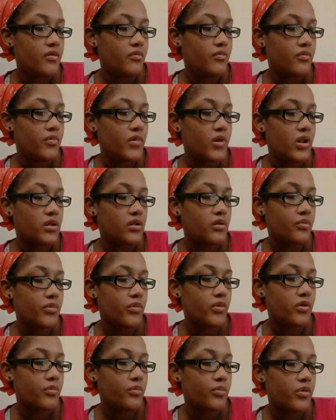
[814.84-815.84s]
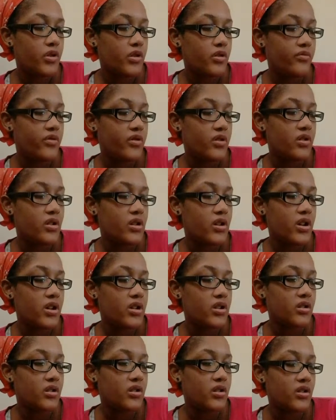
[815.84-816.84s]
he has to burp, and if he's not has
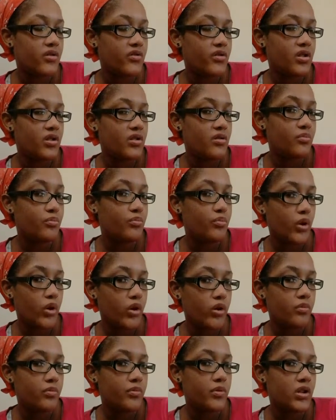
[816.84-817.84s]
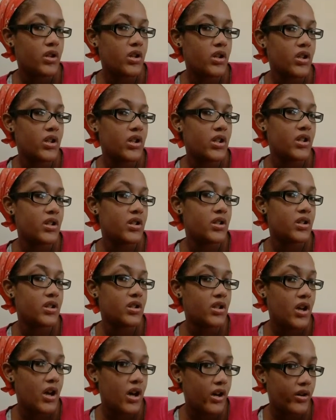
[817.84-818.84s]
if he burped, and then he's
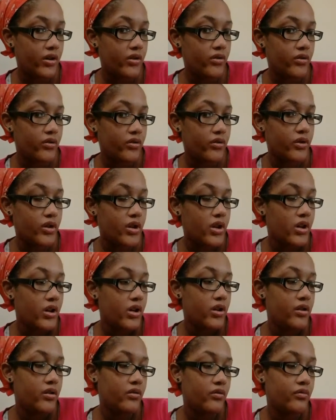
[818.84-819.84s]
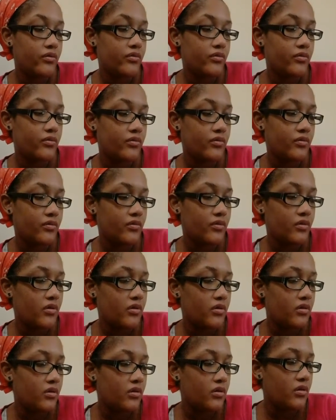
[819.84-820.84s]
tired. He don't.
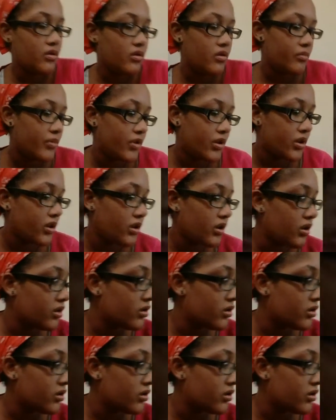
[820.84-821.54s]
Uh, oh my gosh,